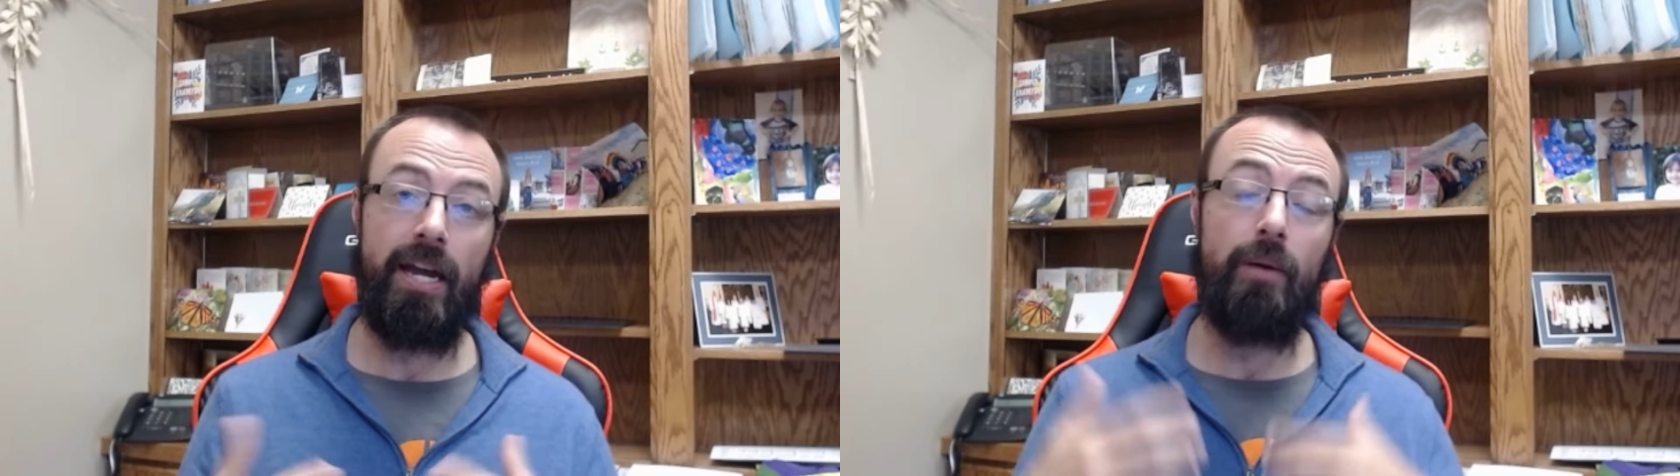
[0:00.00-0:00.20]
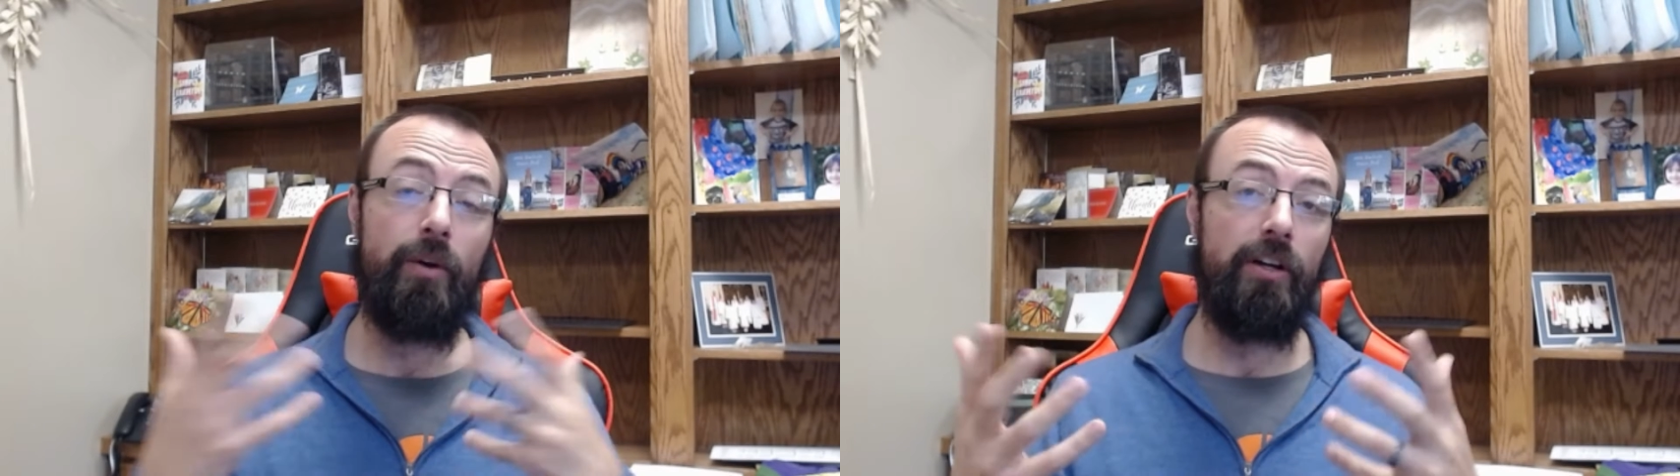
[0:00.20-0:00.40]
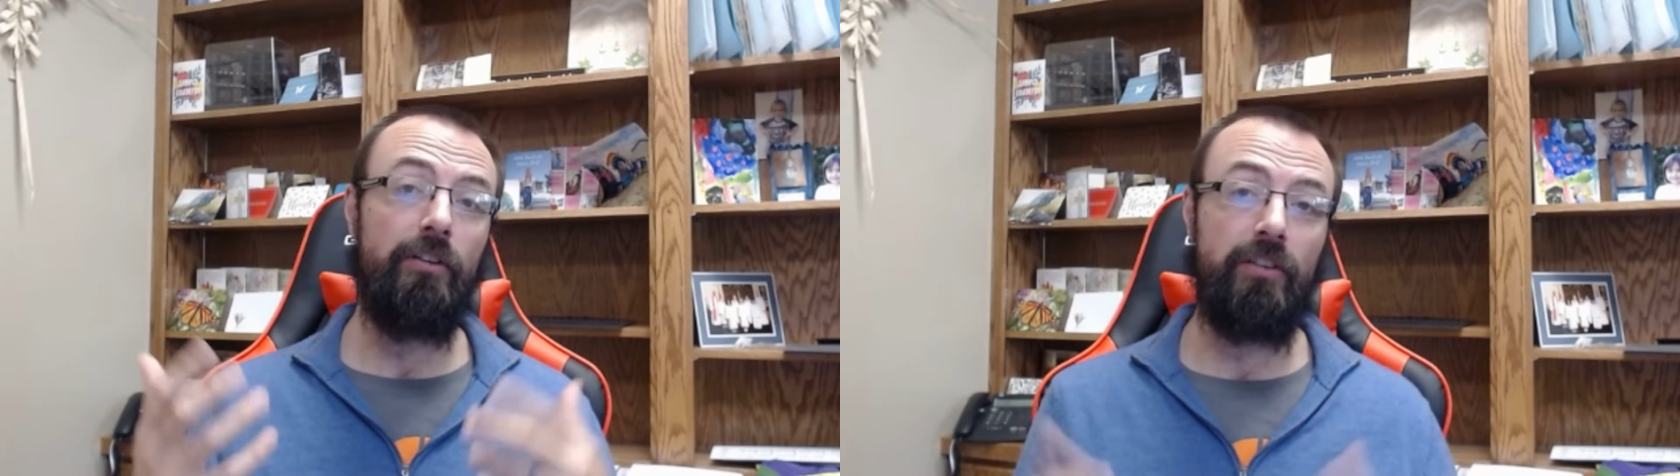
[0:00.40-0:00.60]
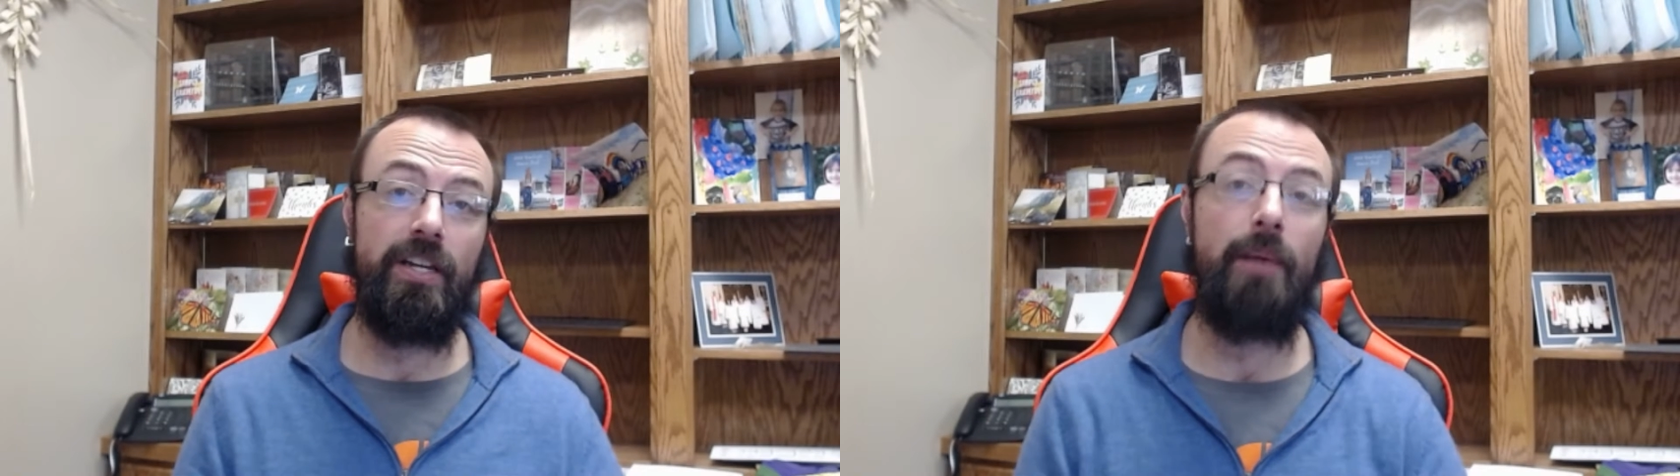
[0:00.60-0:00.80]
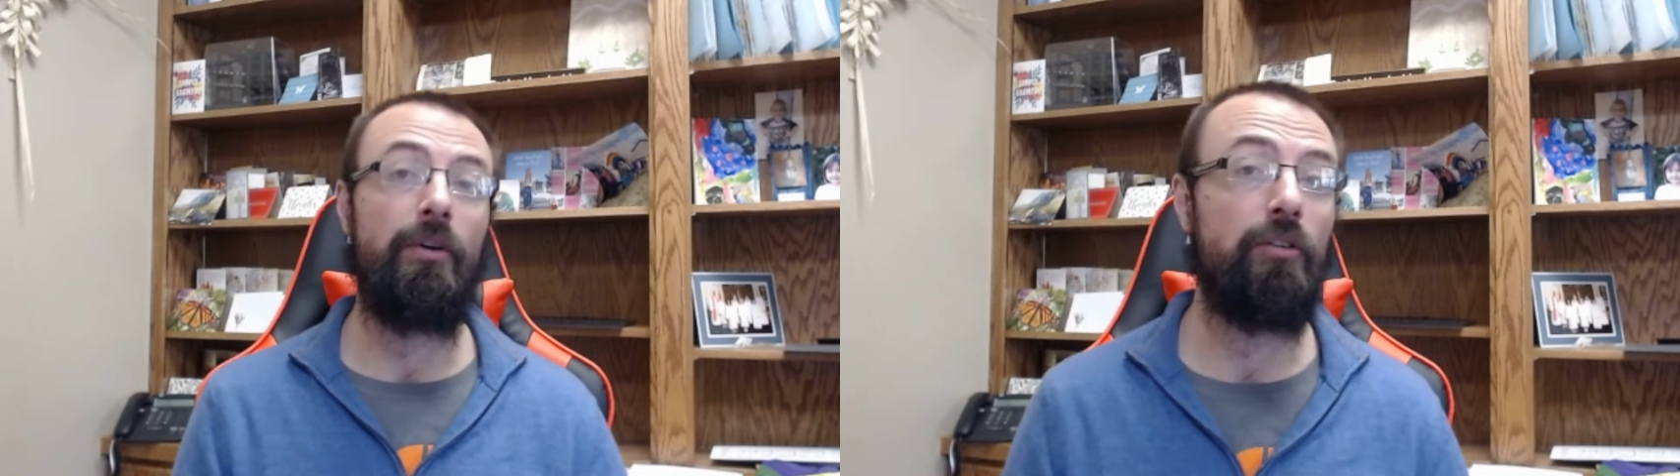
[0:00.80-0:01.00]
And we're going to
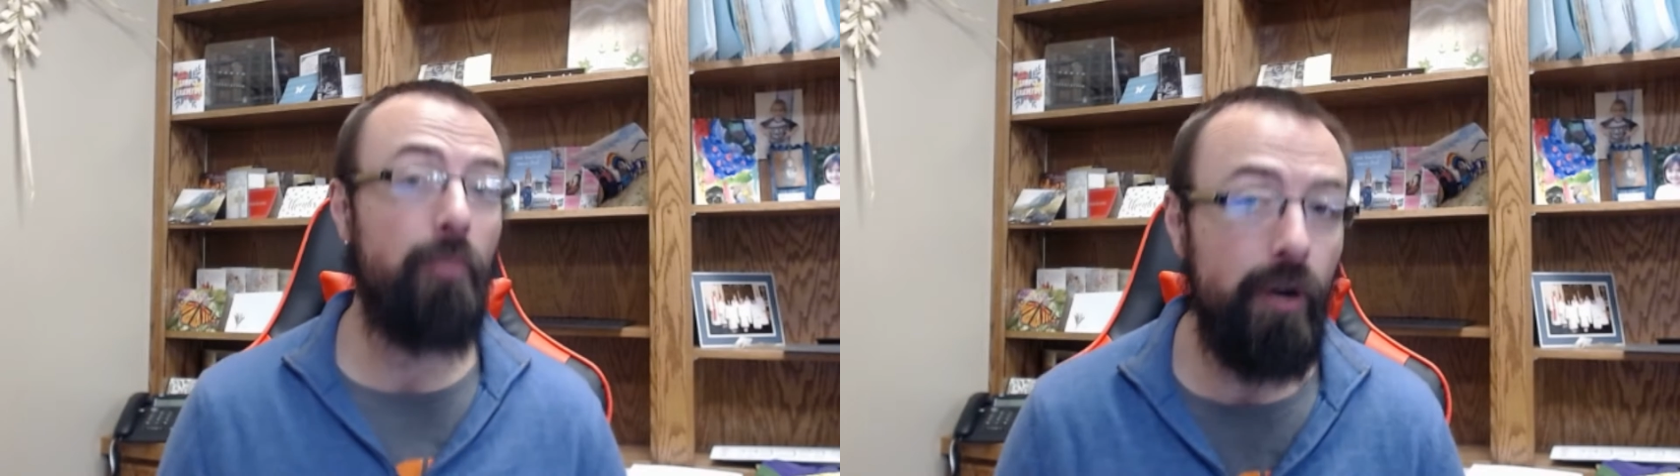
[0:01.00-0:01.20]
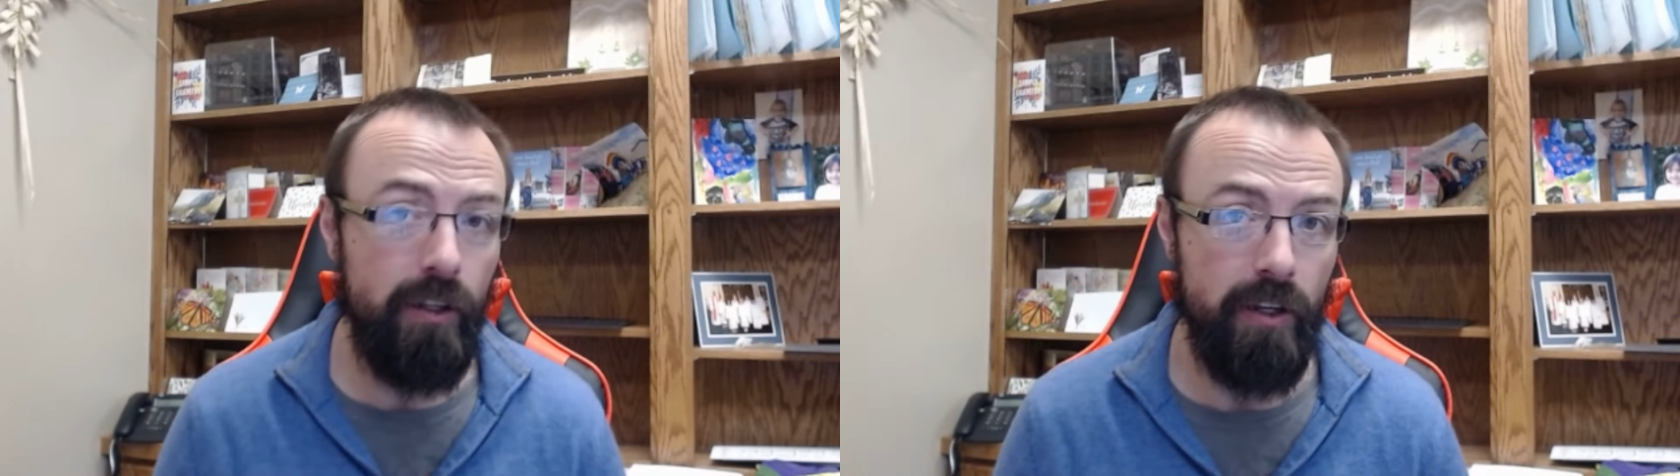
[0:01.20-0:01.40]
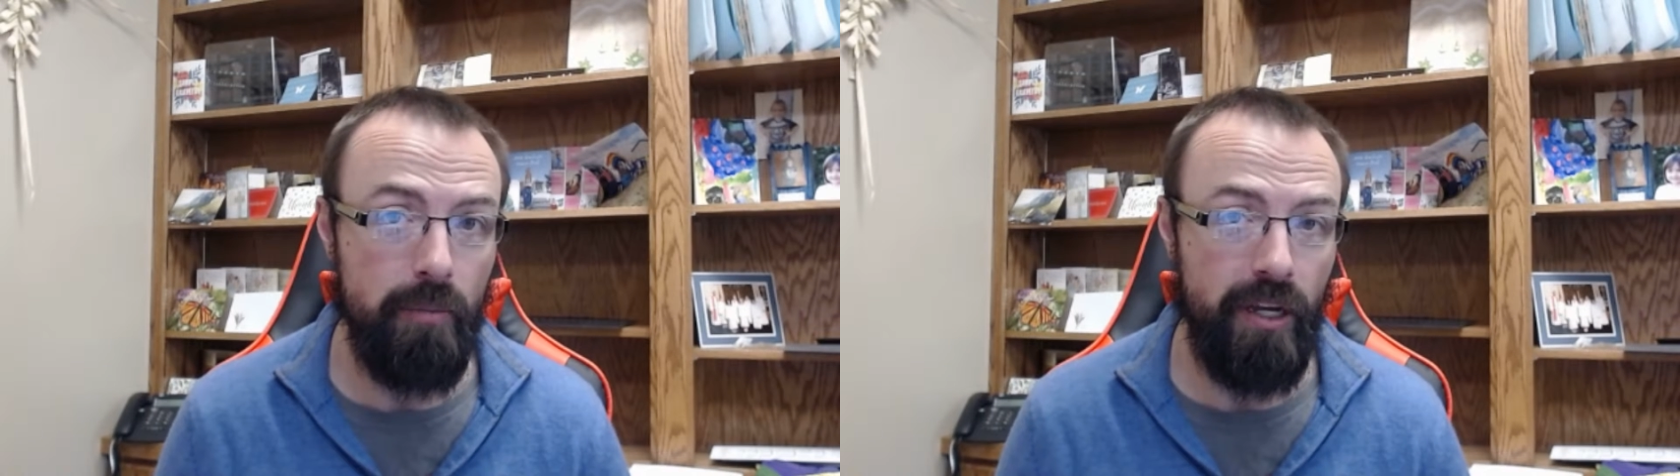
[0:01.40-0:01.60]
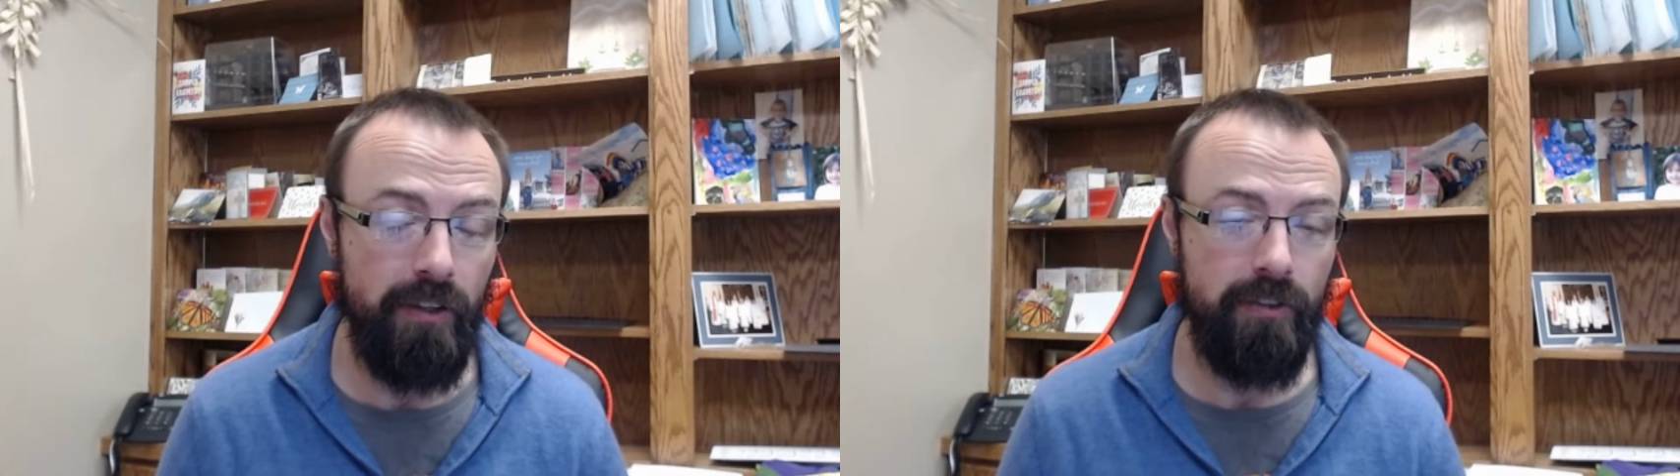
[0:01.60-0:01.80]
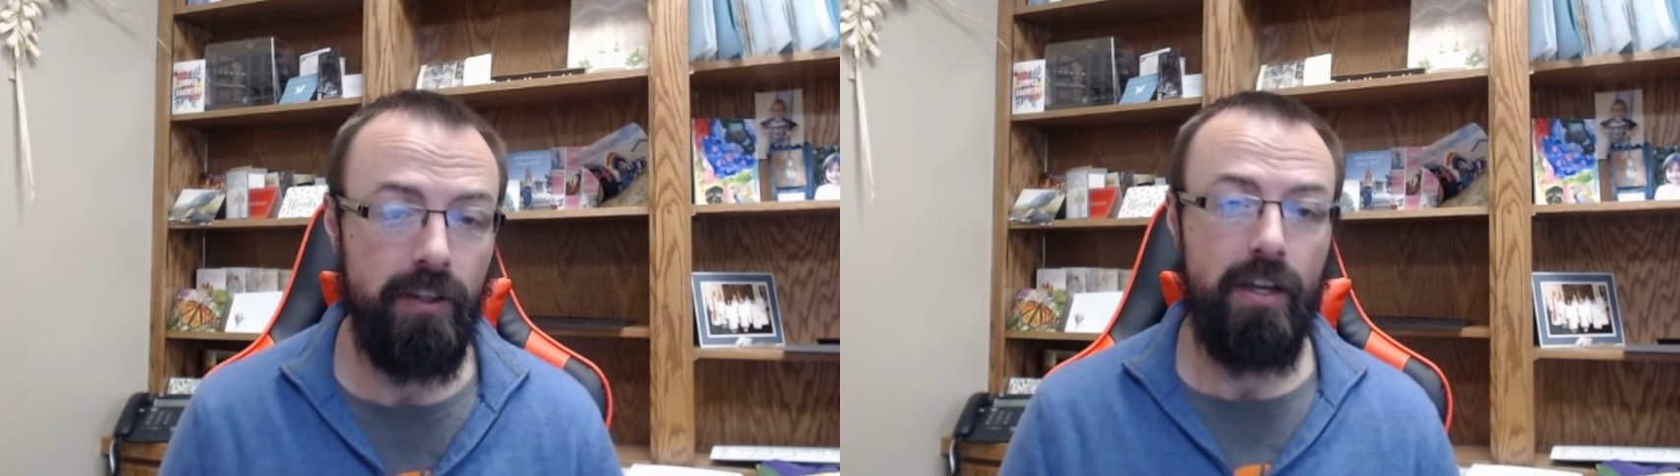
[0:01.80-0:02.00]
see, I'm going to spoil it a
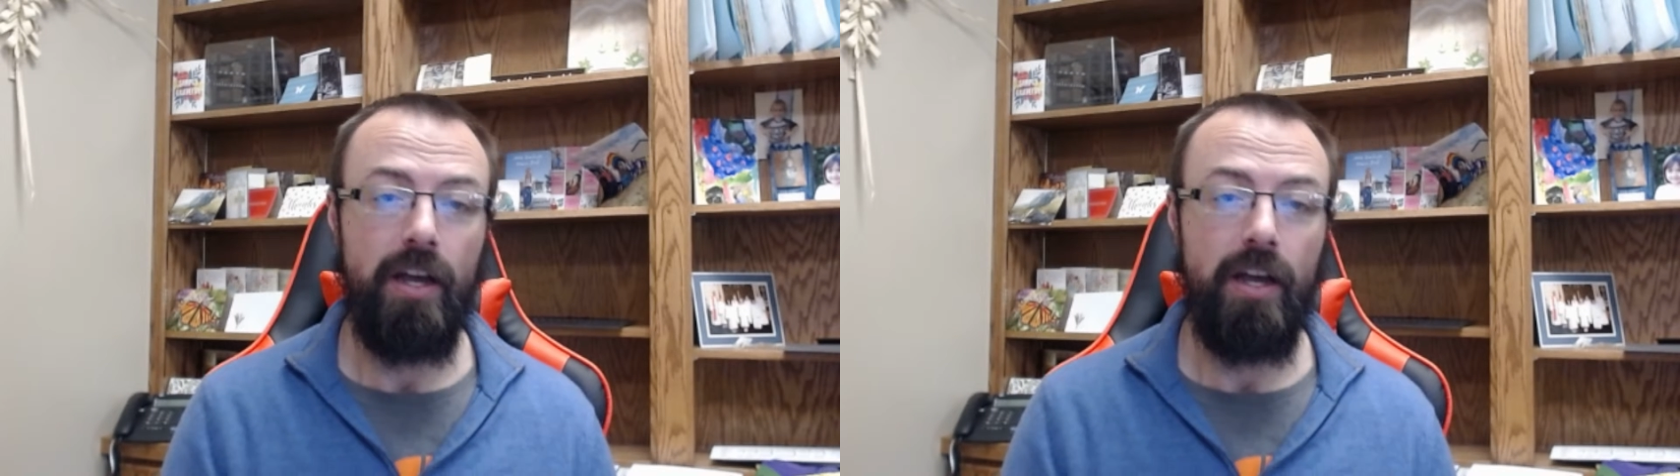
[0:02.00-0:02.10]
bit,